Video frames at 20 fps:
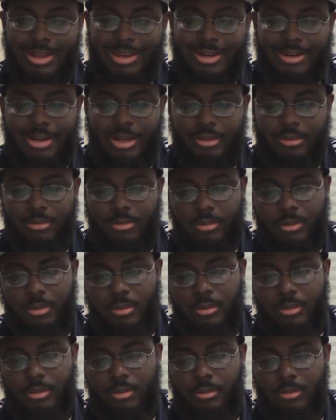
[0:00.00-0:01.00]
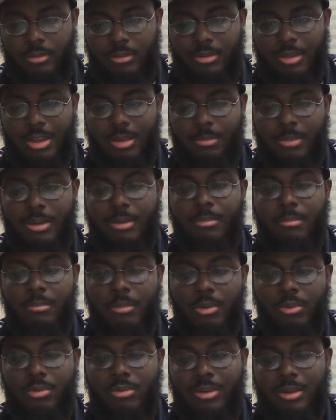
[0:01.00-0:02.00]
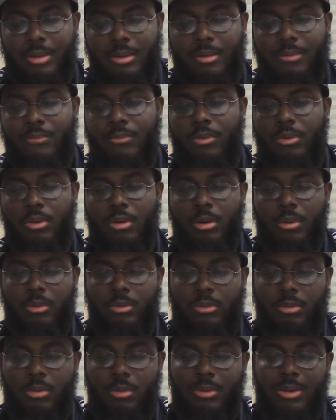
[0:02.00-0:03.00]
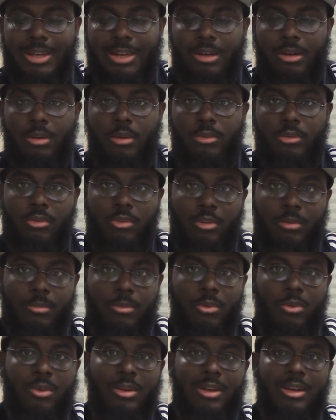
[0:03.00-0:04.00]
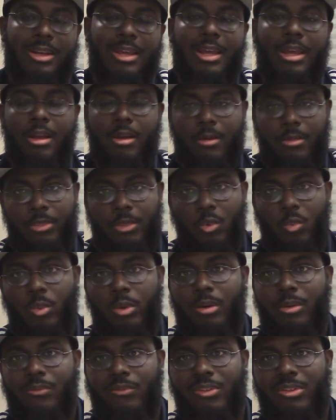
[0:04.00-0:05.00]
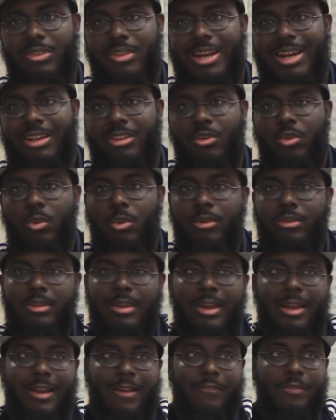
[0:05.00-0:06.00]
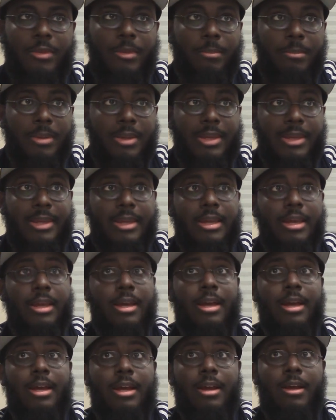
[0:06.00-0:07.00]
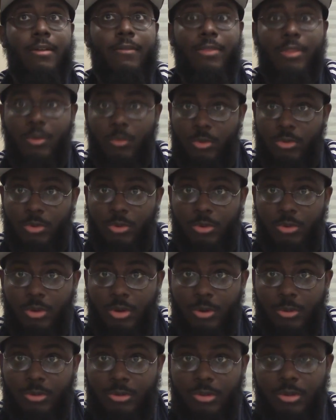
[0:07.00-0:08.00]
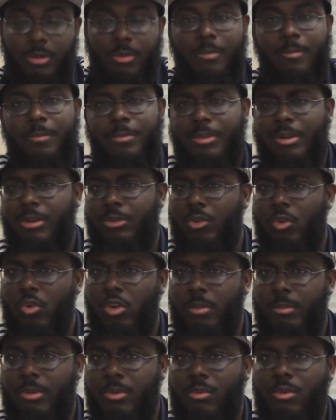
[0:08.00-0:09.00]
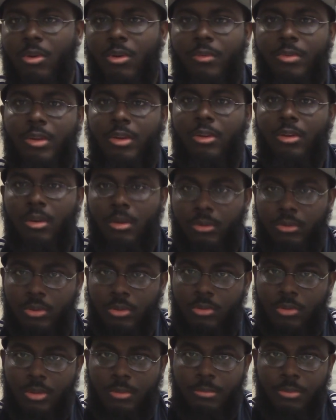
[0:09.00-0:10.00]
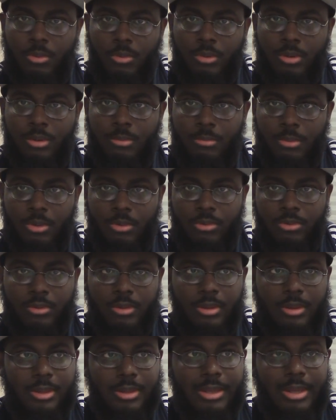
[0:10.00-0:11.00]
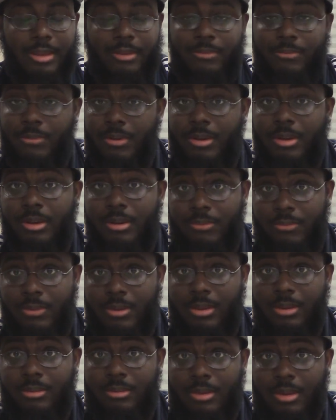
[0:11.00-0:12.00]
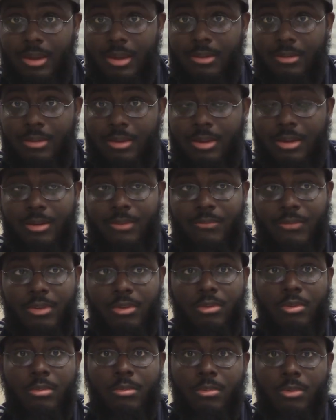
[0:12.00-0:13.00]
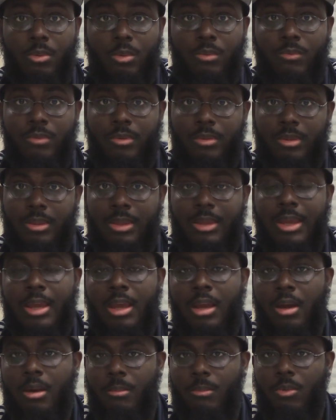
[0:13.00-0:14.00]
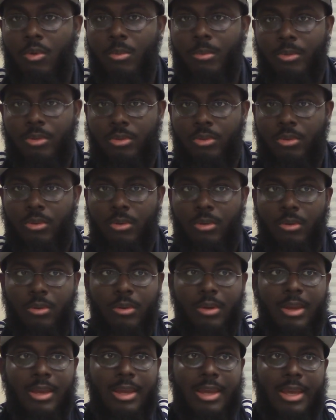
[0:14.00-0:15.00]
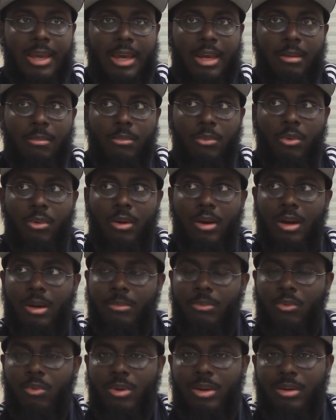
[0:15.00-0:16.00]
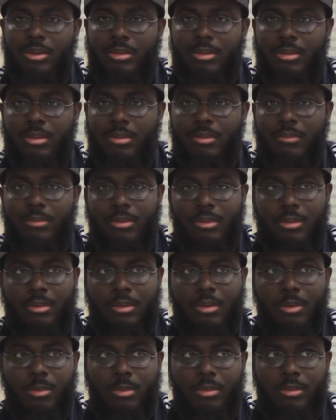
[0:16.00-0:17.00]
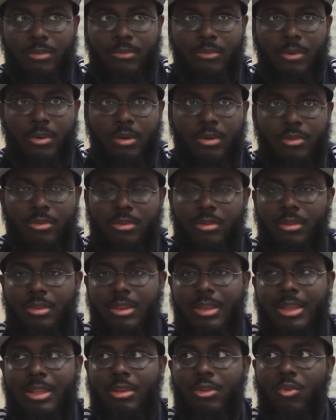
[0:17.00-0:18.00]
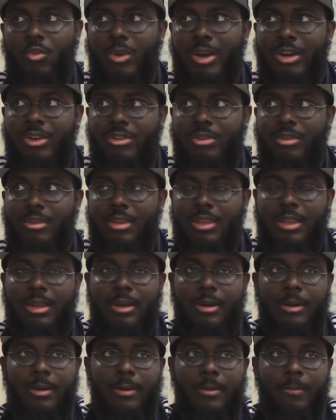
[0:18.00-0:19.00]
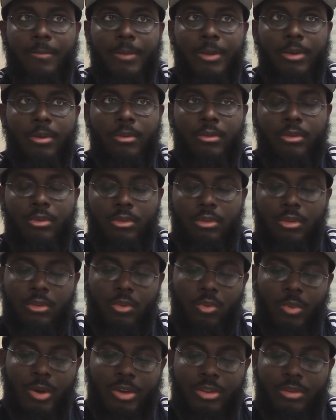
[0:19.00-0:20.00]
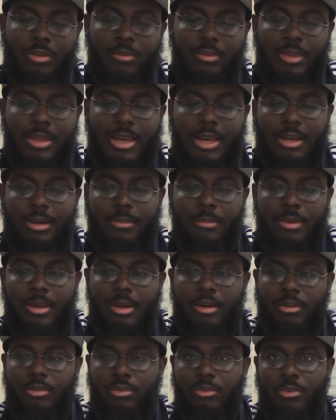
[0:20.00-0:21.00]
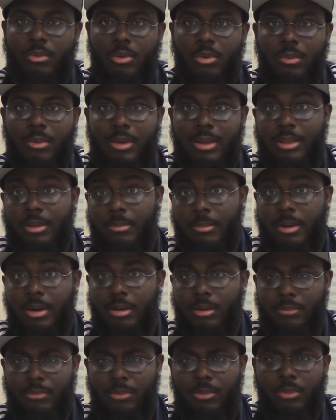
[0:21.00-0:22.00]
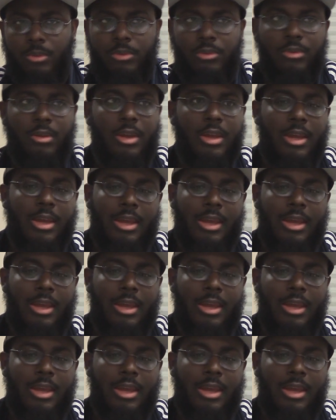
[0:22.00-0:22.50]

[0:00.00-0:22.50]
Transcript: Next uh, segment, music for Naruto and Naruto Shippuden. The winner for that is going to have to be the original Naruto. Now, don't get me wrong, the Naruto Shippuden music is fucking fantastic, and it fits the mood for the more mature and more upgraded sense of the series as far as the direction, the um, you know, the, the direction of the anime and the story and the manga, of course.